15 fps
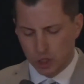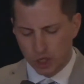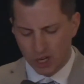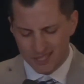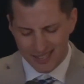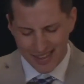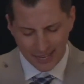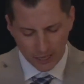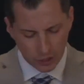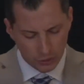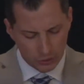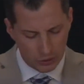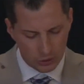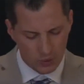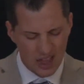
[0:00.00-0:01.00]
just like you
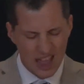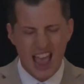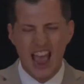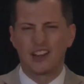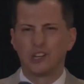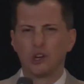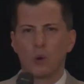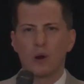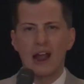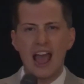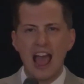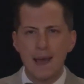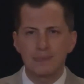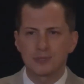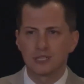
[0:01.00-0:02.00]
do, and you are
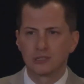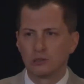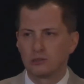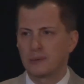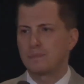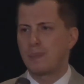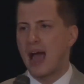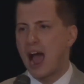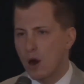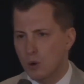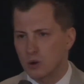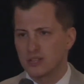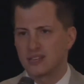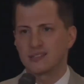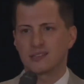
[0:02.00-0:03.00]
absolutely
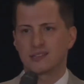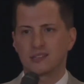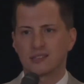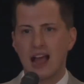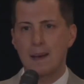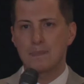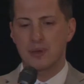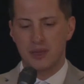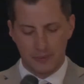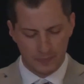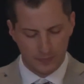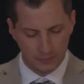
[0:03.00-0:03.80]
powerless to stop it.